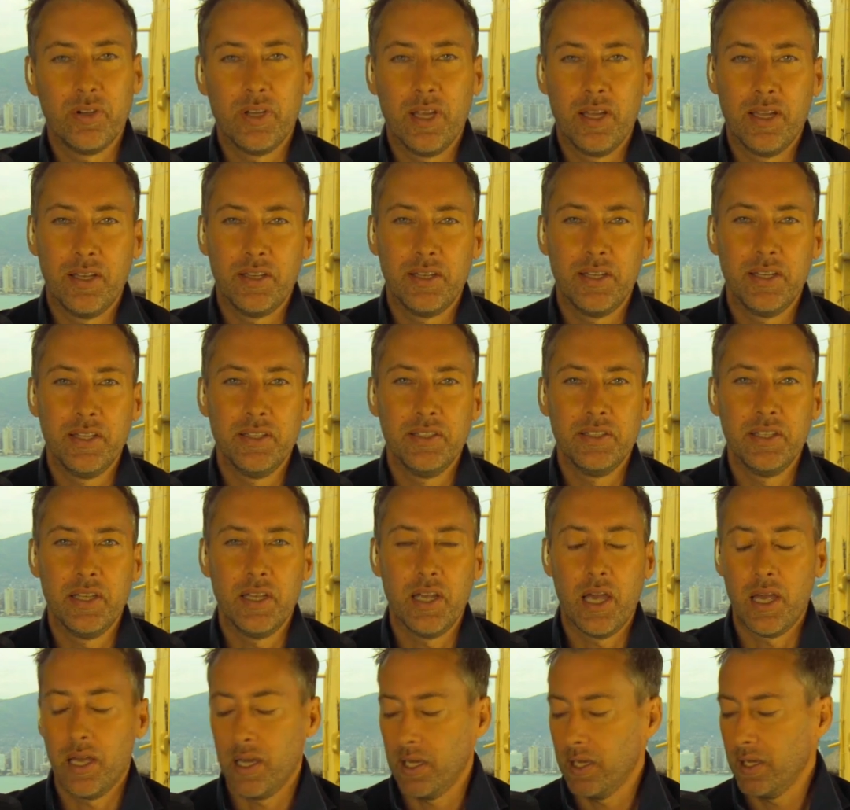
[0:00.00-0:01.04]
and he
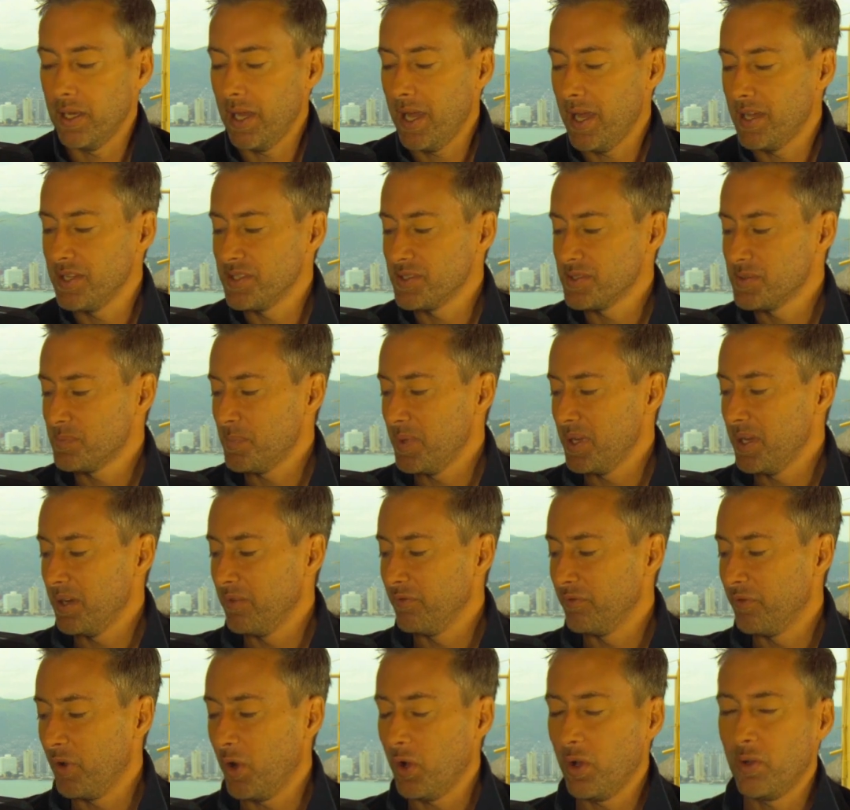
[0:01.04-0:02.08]
has been
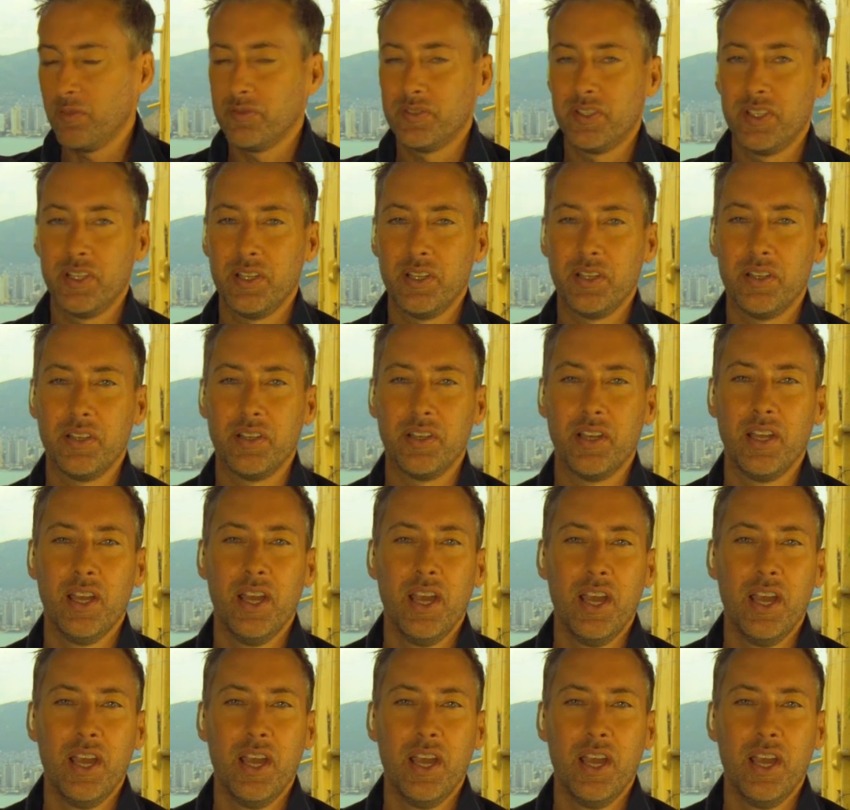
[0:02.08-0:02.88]
involved in